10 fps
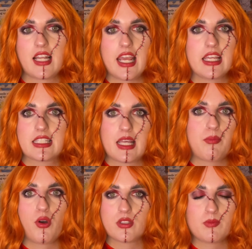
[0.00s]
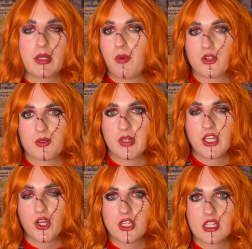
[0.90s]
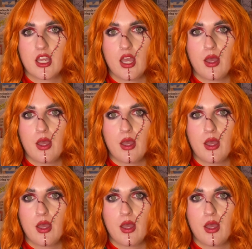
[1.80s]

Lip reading: late as they possibly could,